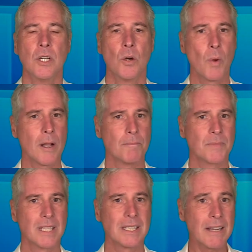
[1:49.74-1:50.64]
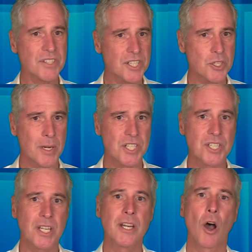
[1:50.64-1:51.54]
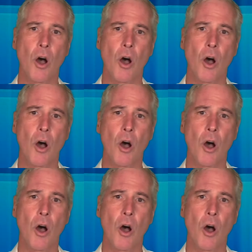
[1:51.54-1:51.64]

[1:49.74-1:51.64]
Well, life situations can